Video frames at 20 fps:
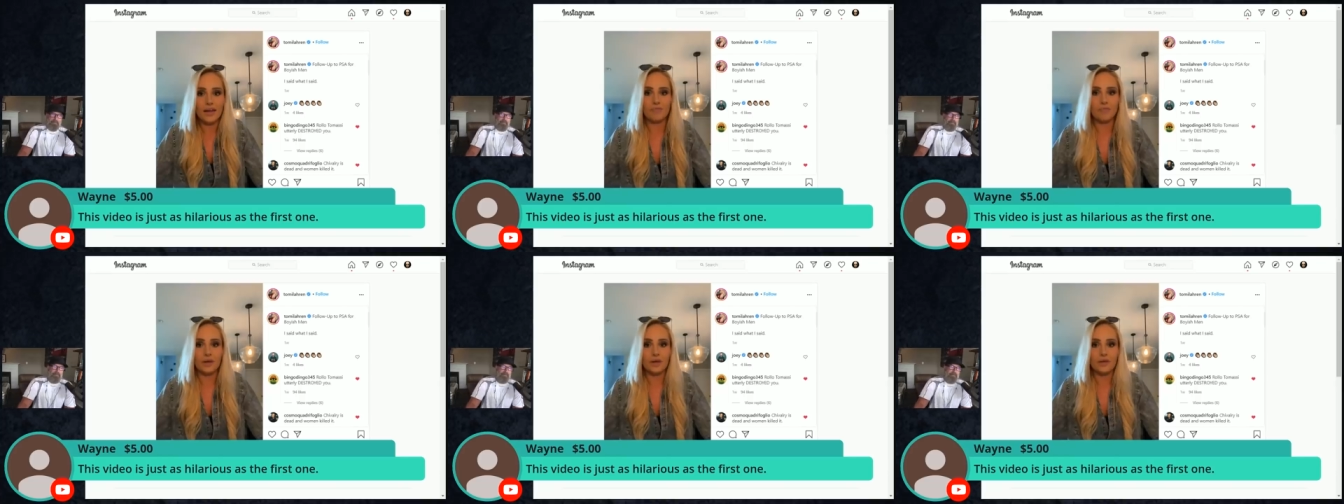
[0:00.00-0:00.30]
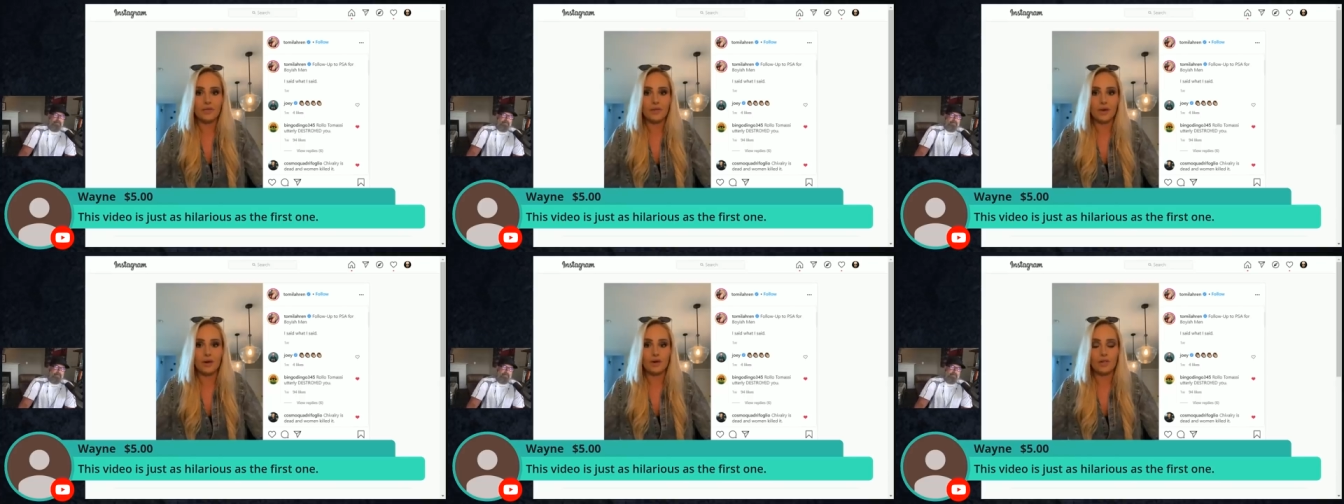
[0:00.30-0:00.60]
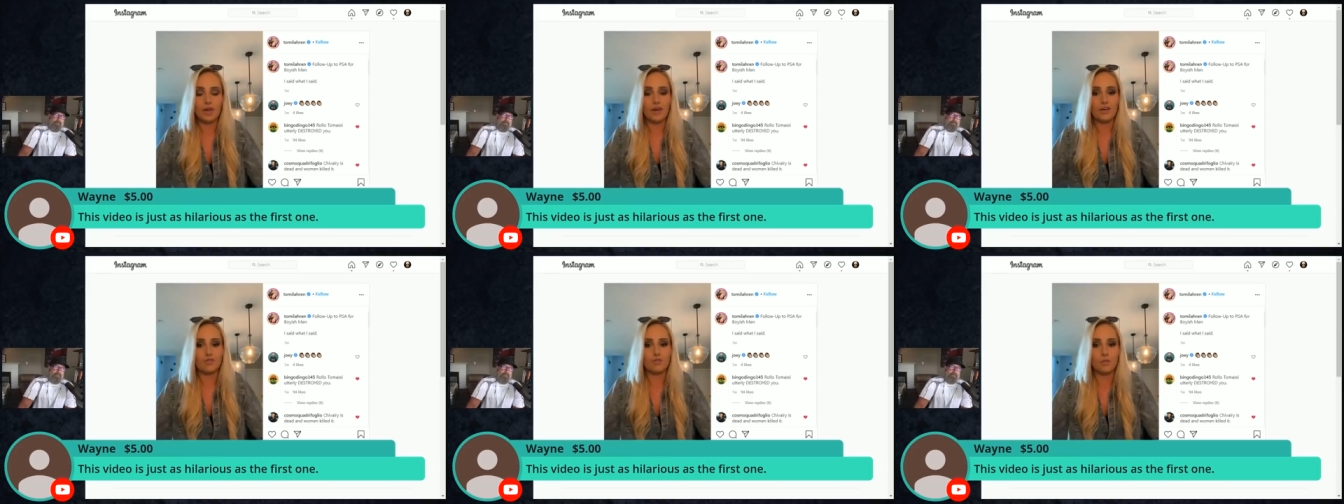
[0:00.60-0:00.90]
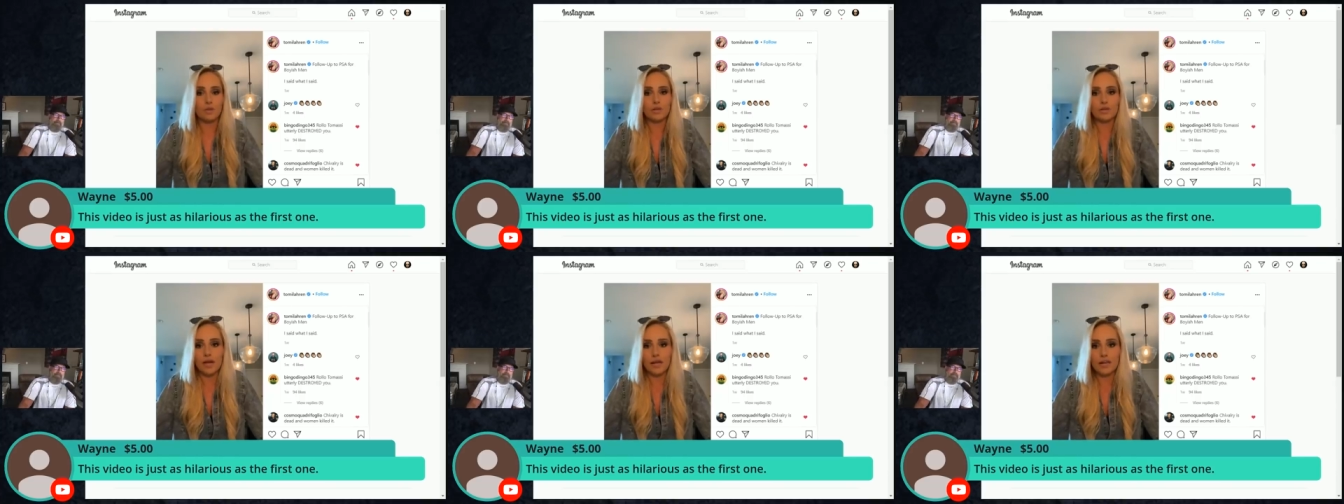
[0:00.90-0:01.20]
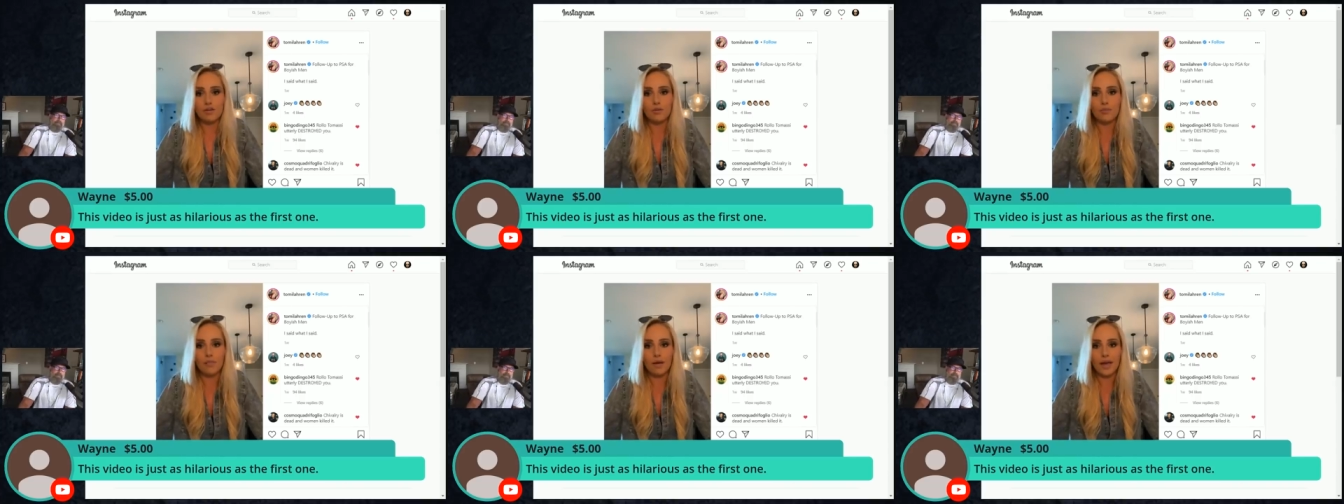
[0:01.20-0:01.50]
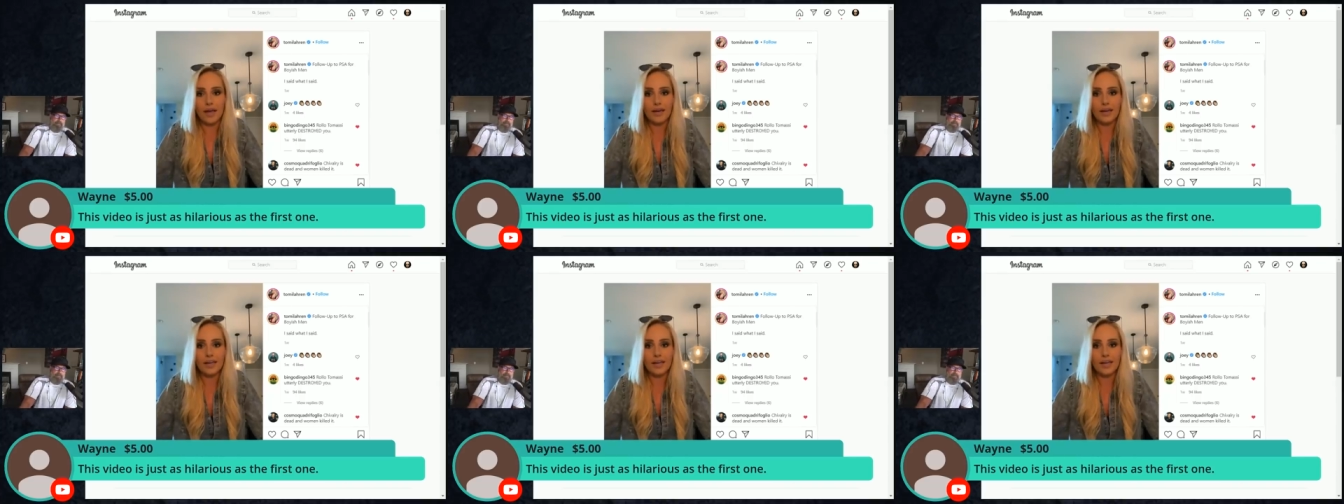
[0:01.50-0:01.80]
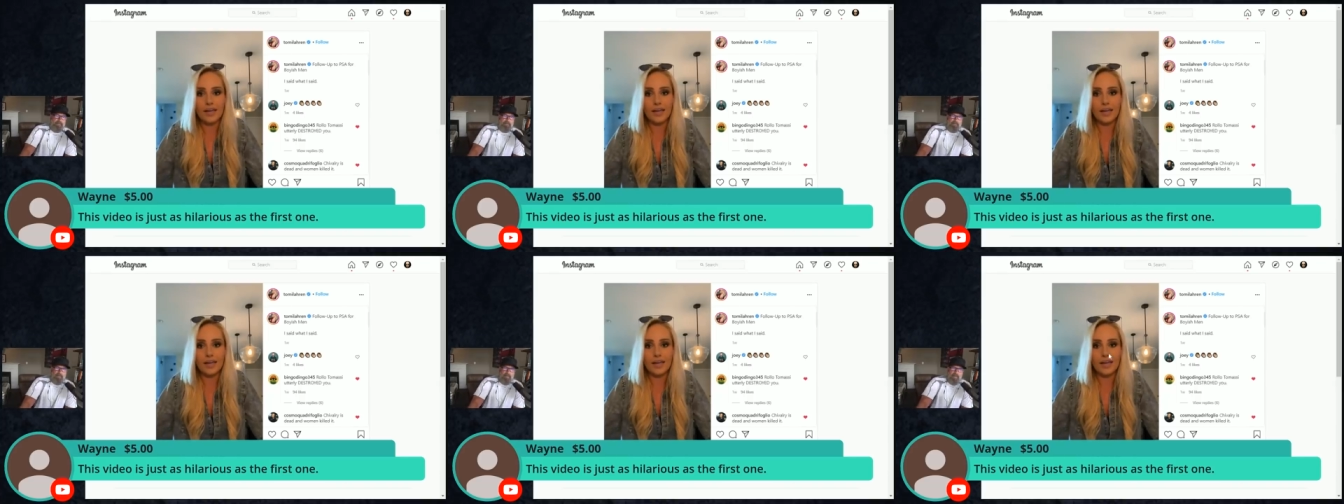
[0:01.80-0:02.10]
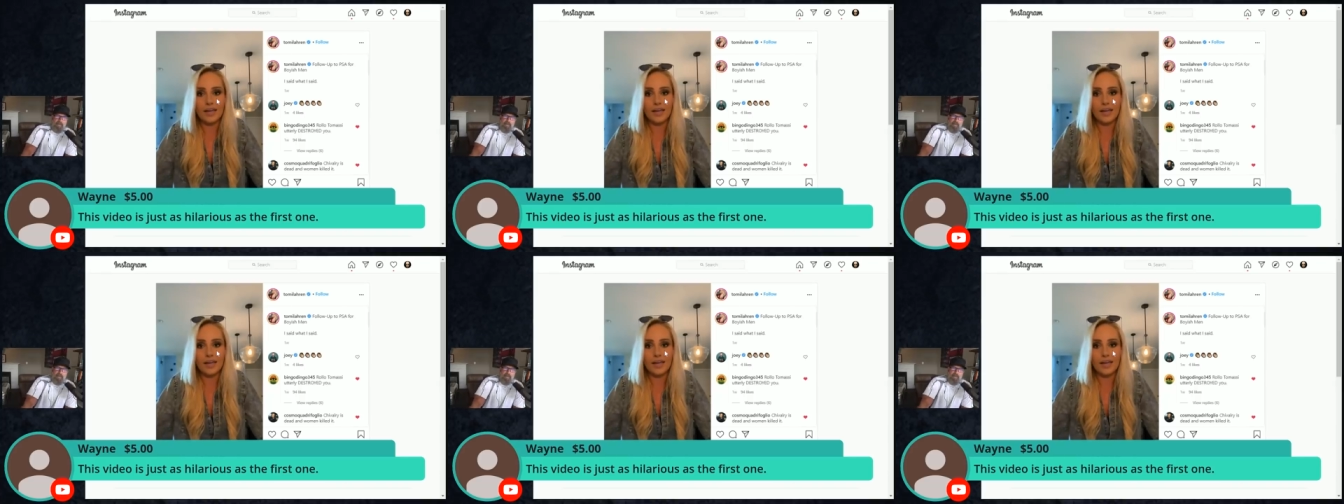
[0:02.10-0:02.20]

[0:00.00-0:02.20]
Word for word: I've been around a lot of millennial men. And